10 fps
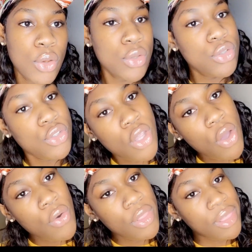
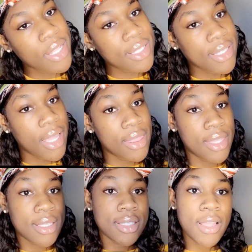So let's get
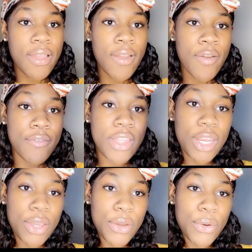this
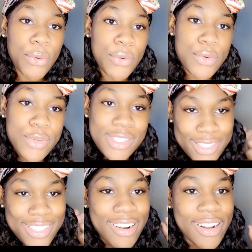video
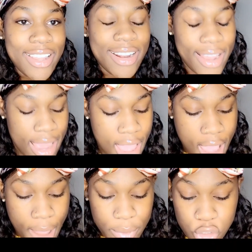started.
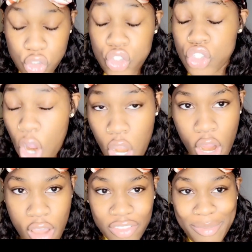I'm gonna start
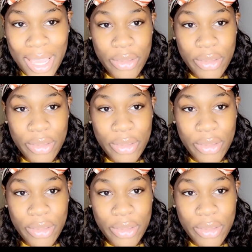off by